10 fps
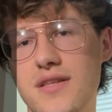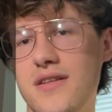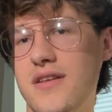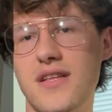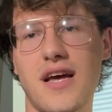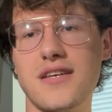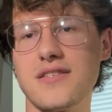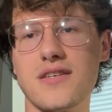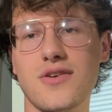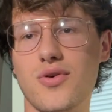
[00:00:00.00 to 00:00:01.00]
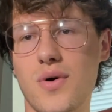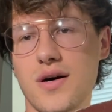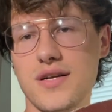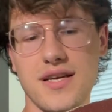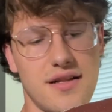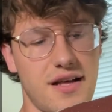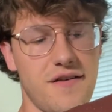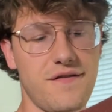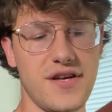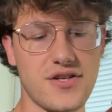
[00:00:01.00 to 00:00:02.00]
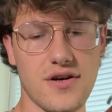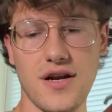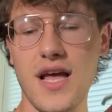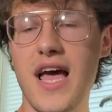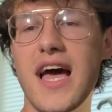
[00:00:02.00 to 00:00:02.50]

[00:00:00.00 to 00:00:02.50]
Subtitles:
A nice little quality of life feature,